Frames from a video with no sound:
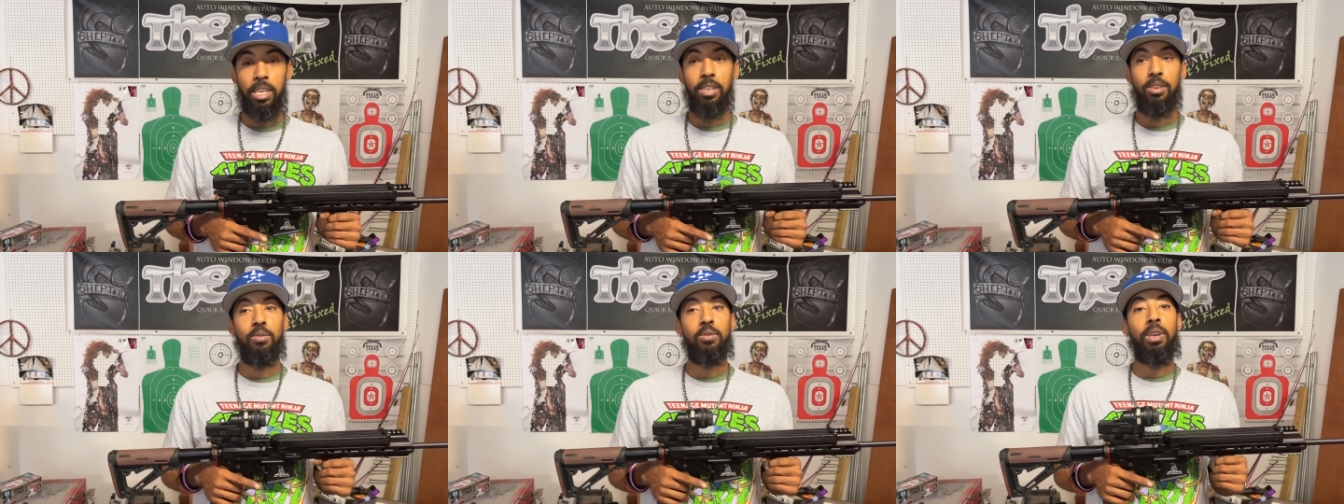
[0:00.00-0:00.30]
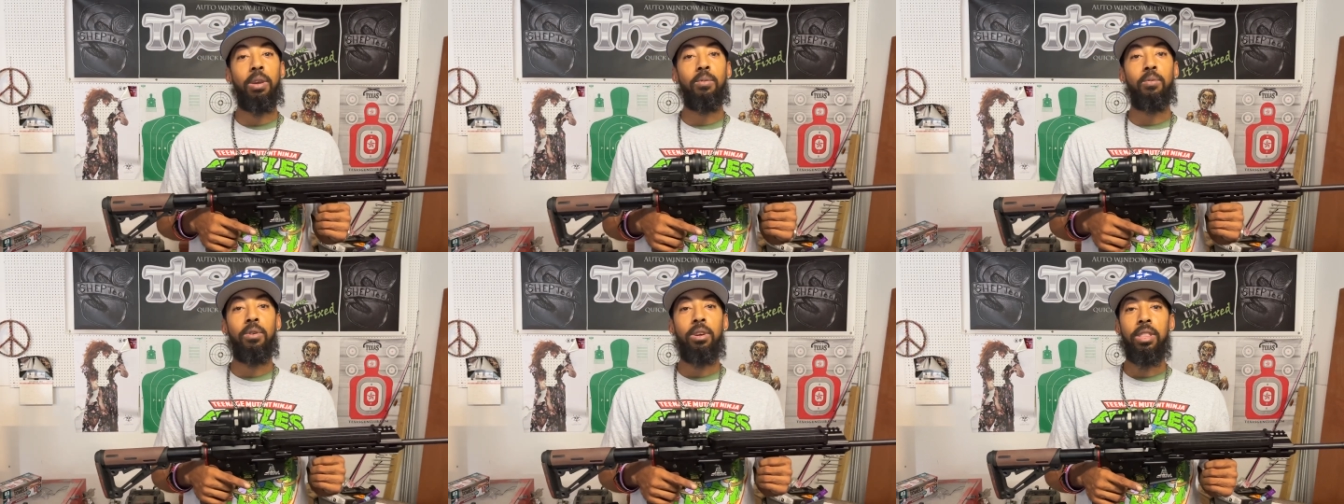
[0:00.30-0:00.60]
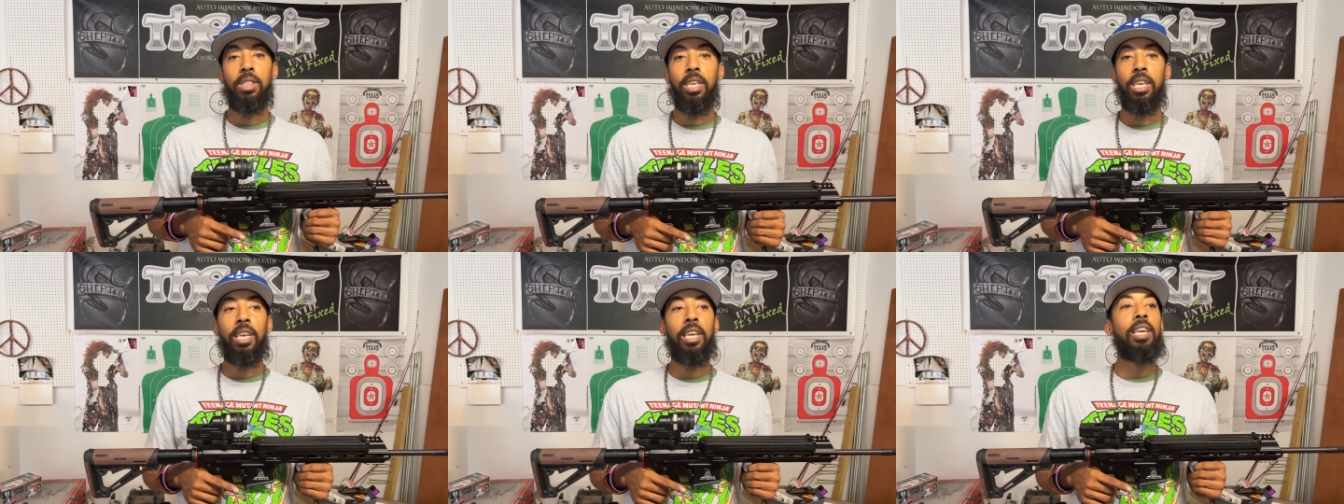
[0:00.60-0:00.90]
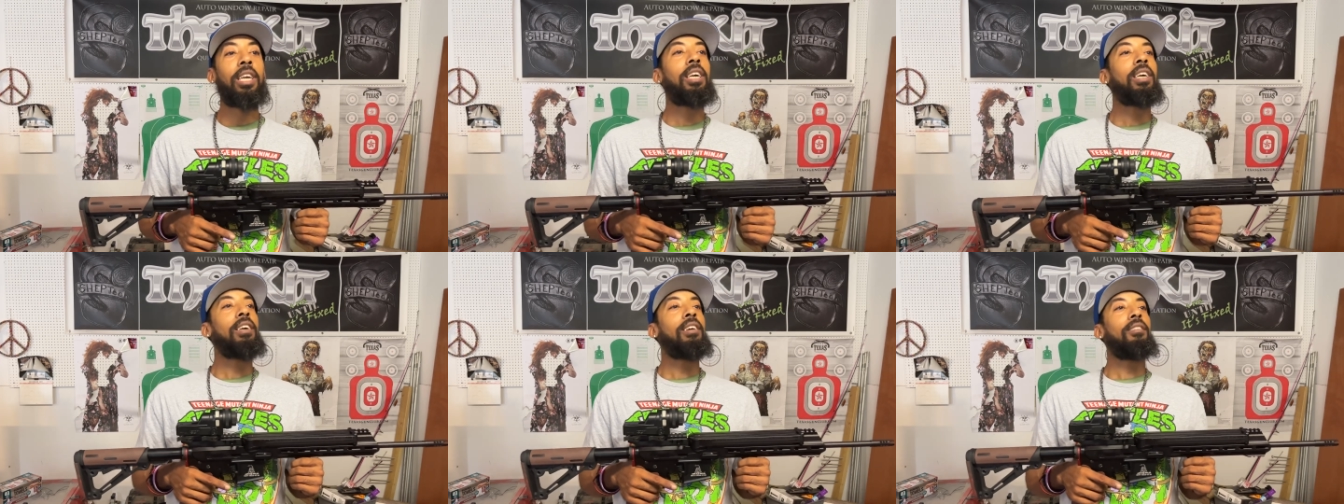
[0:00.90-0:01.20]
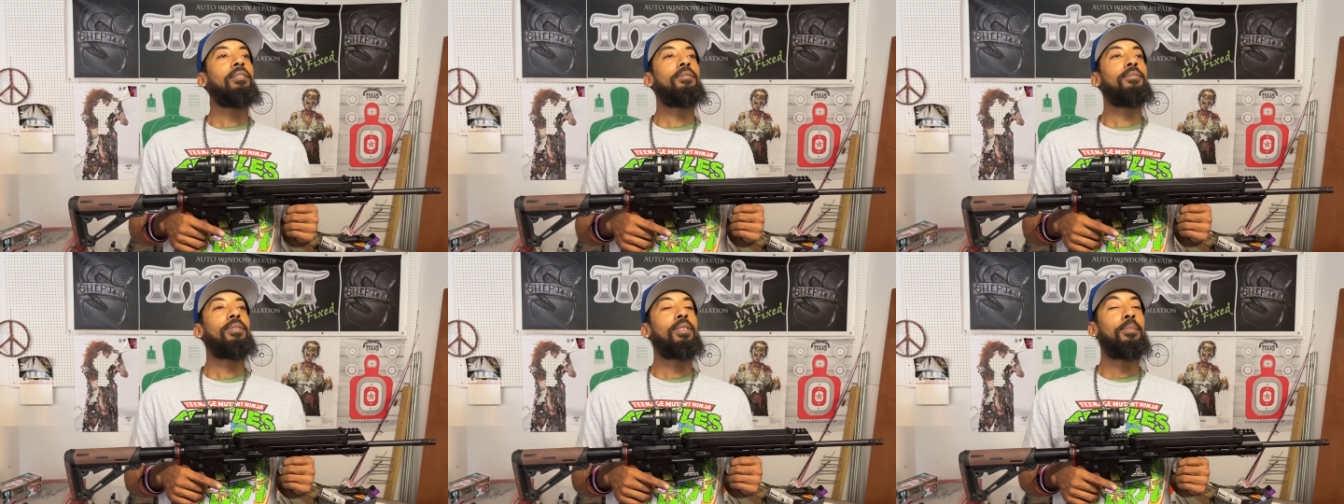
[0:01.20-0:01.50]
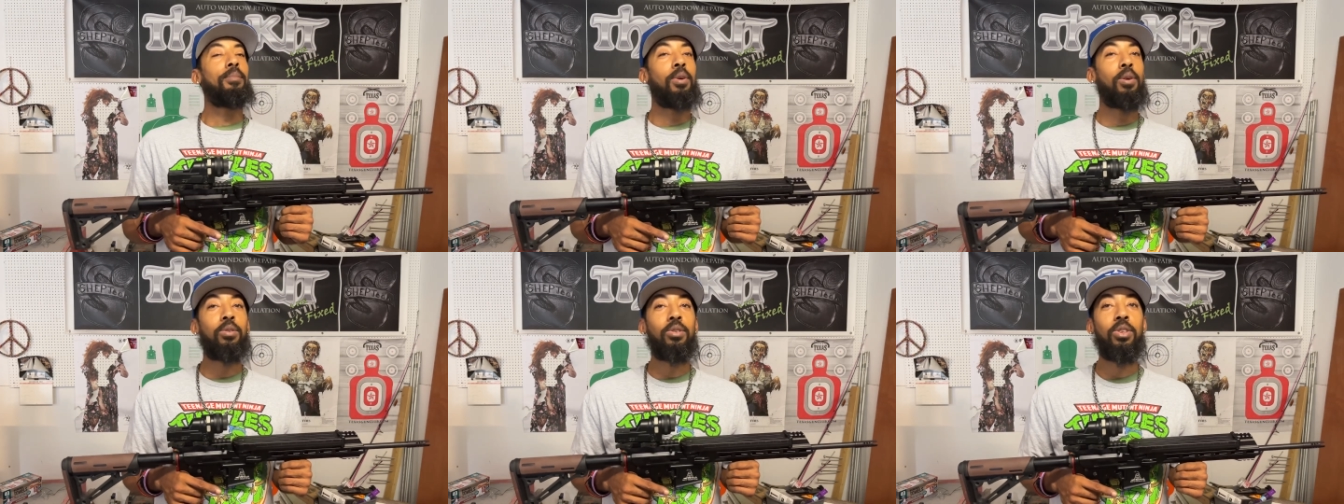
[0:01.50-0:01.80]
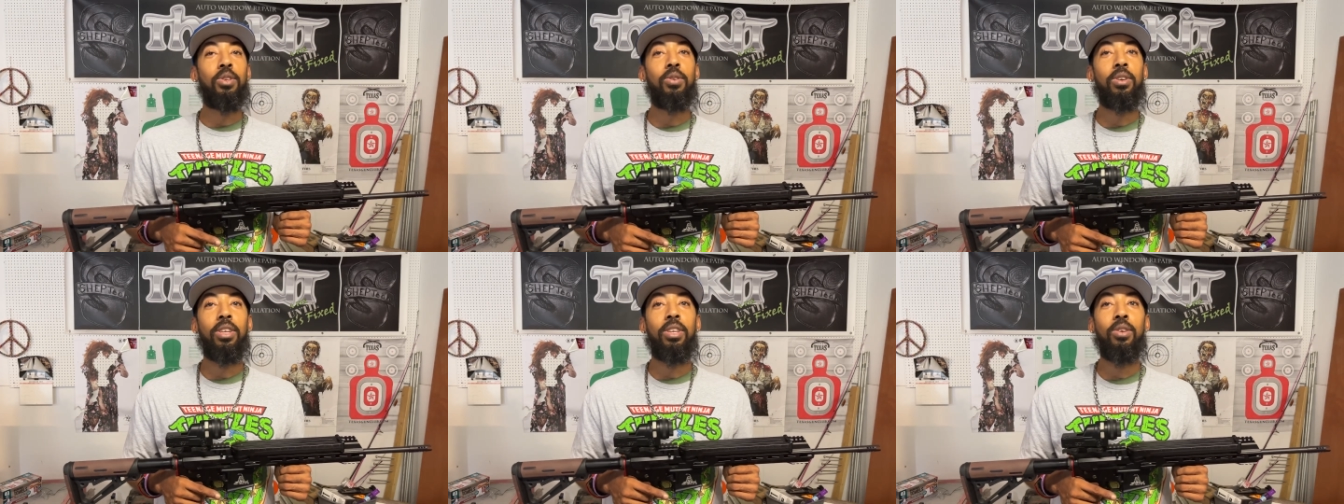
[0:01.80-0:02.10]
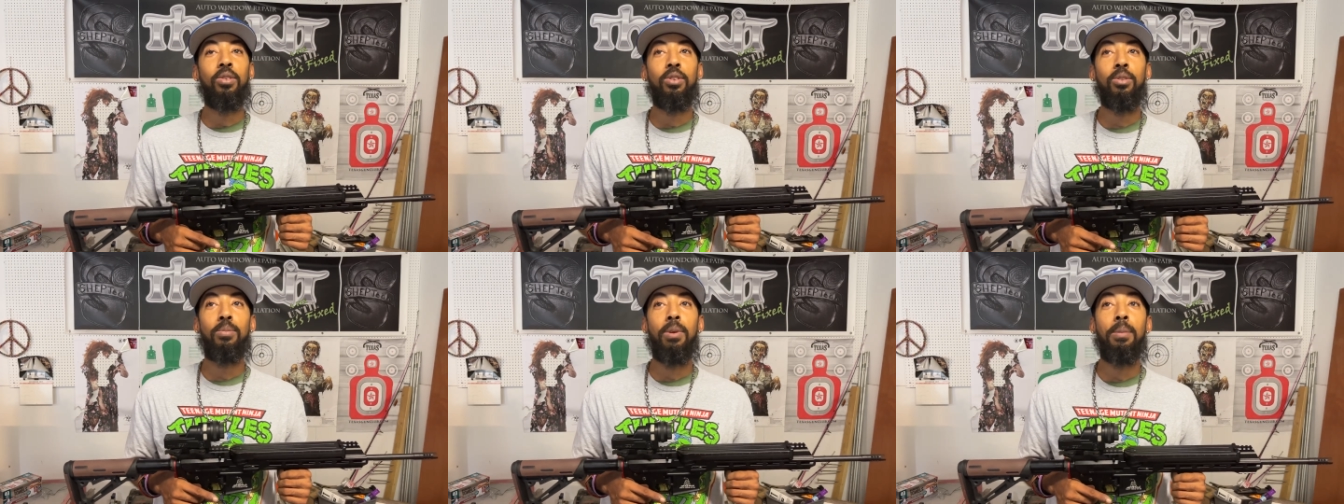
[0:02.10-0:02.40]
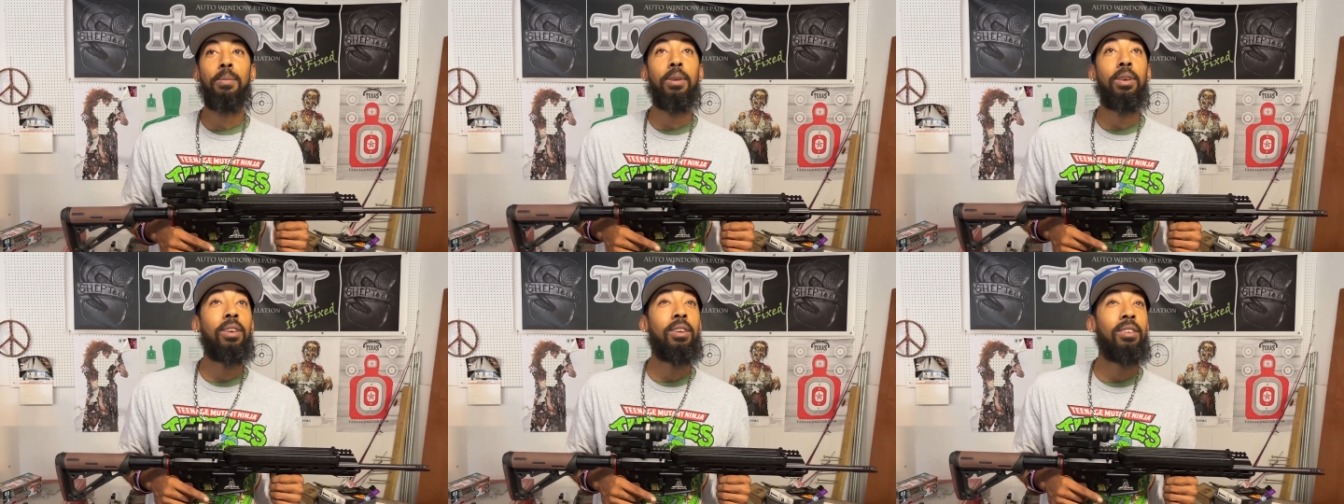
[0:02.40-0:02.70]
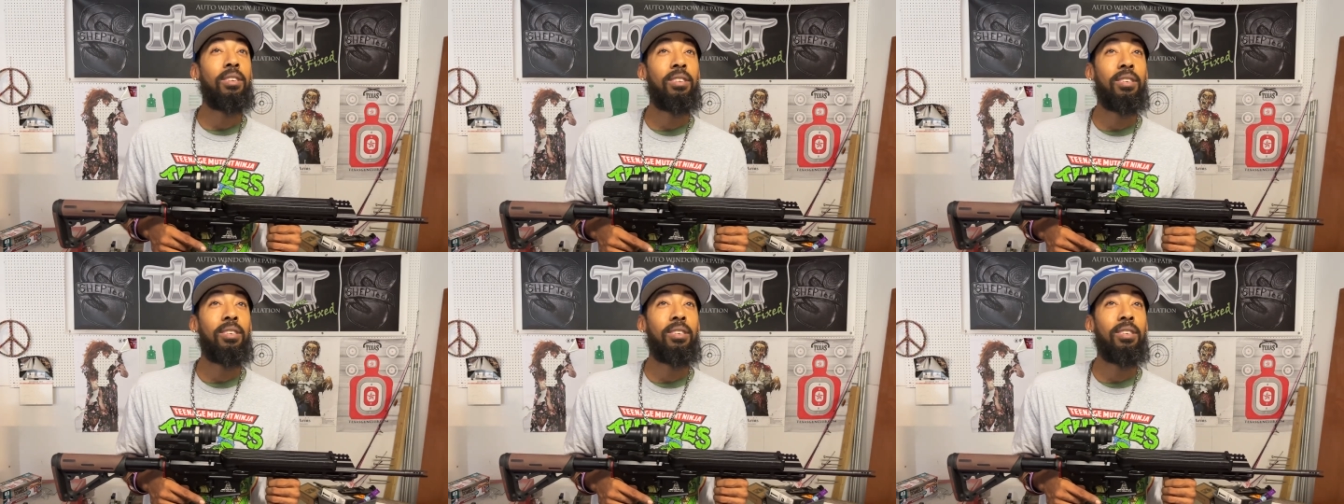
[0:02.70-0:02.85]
You get one thing, the most you can do is maybe